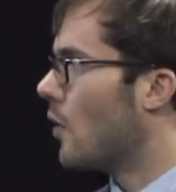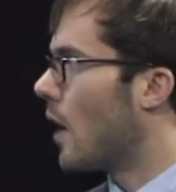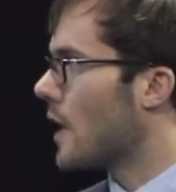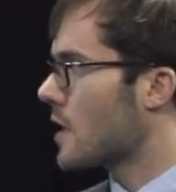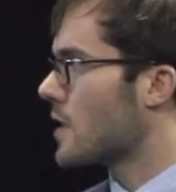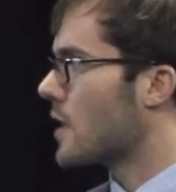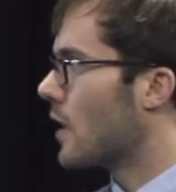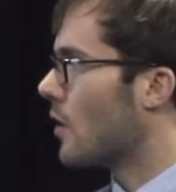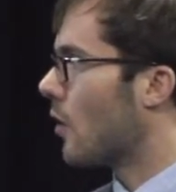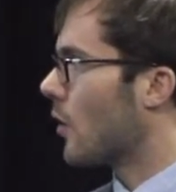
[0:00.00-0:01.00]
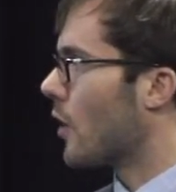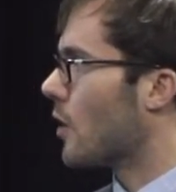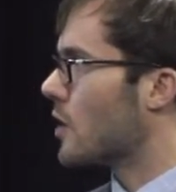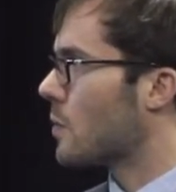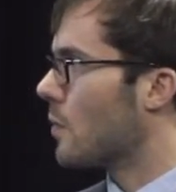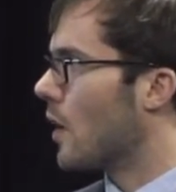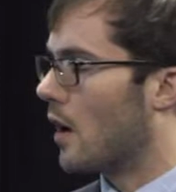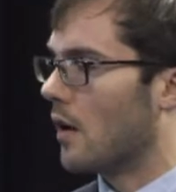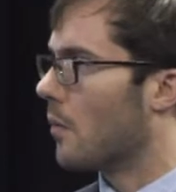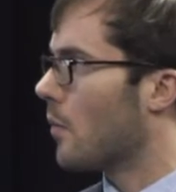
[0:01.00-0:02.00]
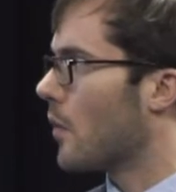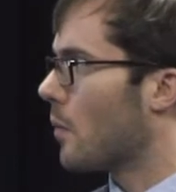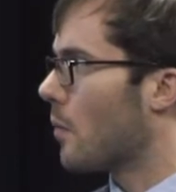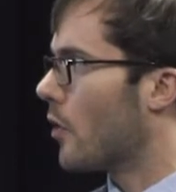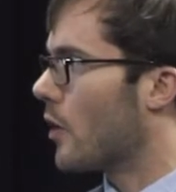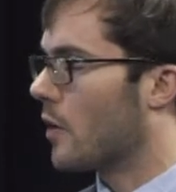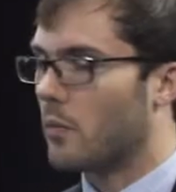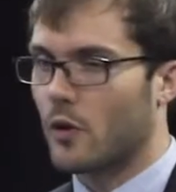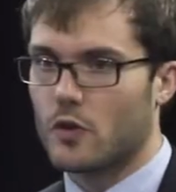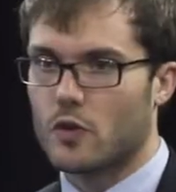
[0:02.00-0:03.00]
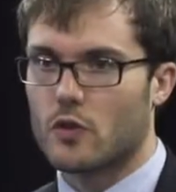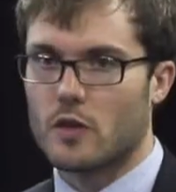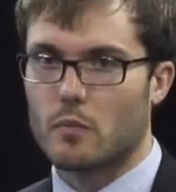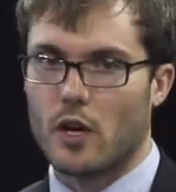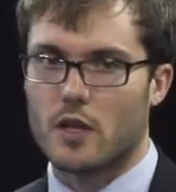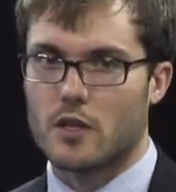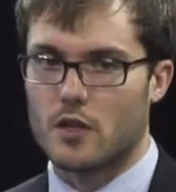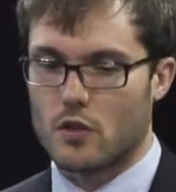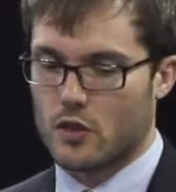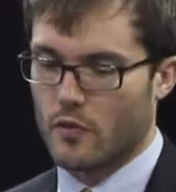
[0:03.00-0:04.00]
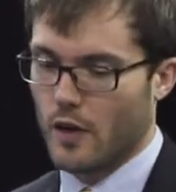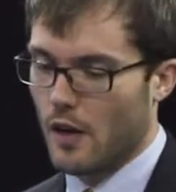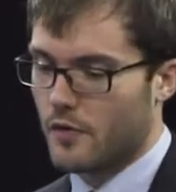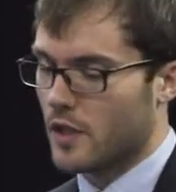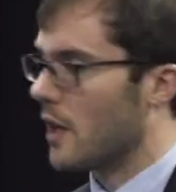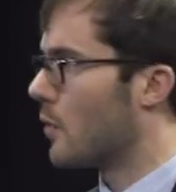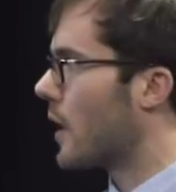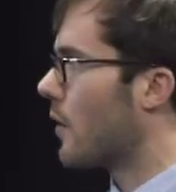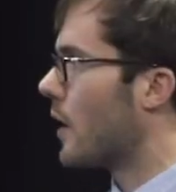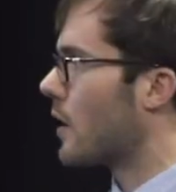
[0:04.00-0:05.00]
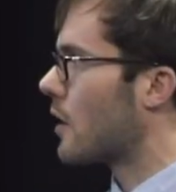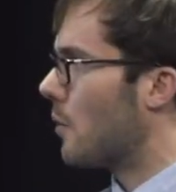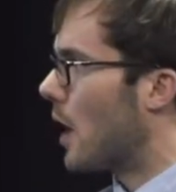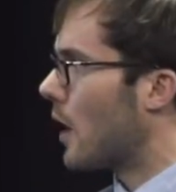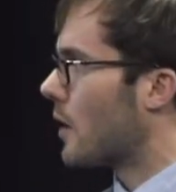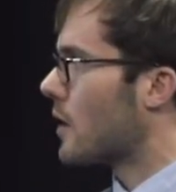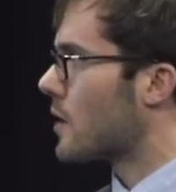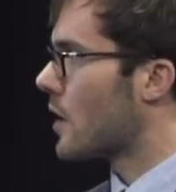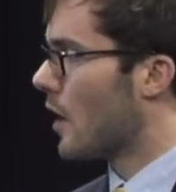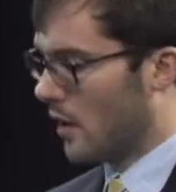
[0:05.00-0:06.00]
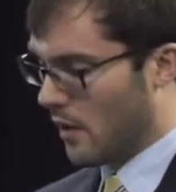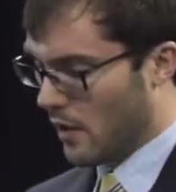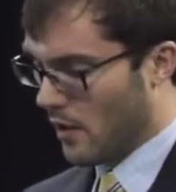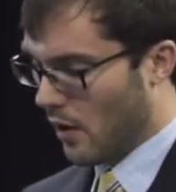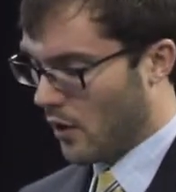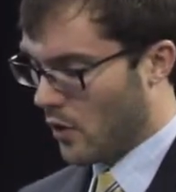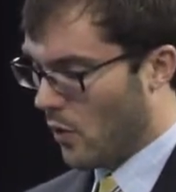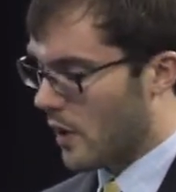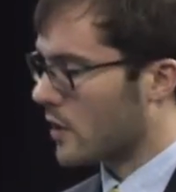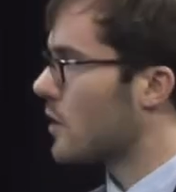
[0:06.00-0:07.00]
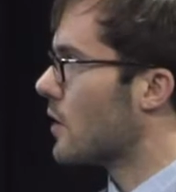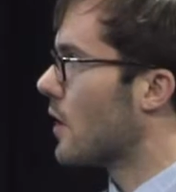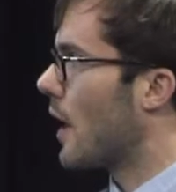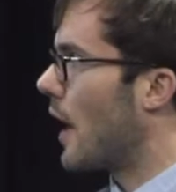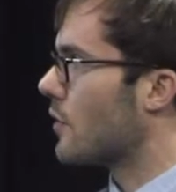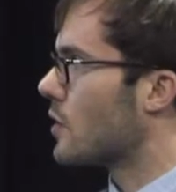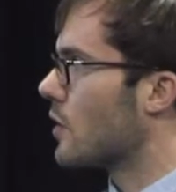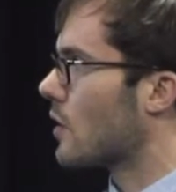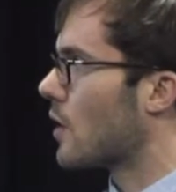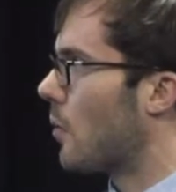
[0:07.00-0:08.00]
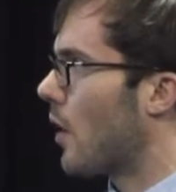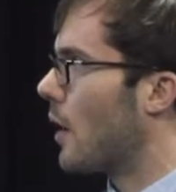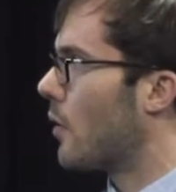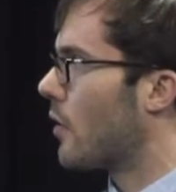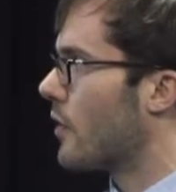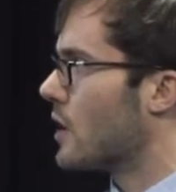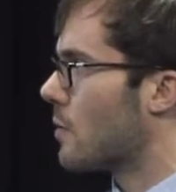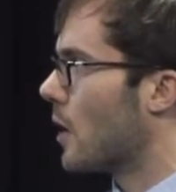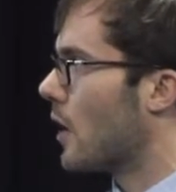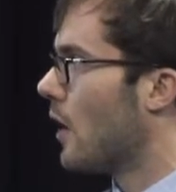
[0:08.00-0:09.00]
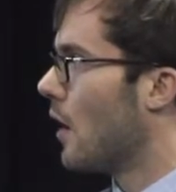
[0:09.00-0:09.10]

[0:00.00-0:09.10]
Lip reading: as I said earlier, it's the producers and processors of FDA-regulated commodities are going to have to comply with FSMA.